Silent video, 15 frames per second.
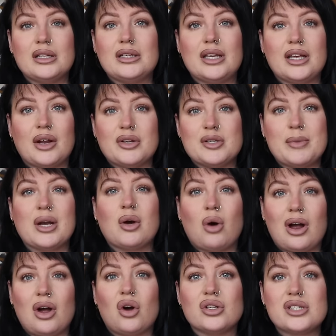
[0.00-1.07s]
you know, it's been
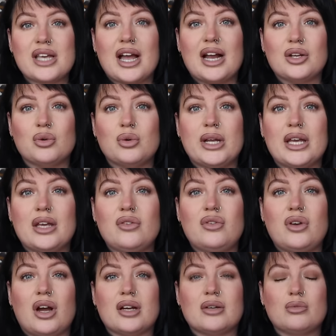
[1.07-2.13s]
quite hard to get annual leave,
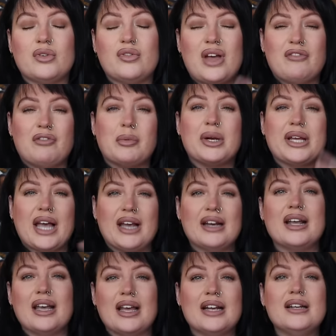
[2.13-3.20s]
like, with everybody getting
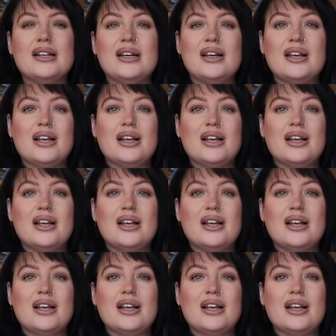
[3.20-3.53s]
it in.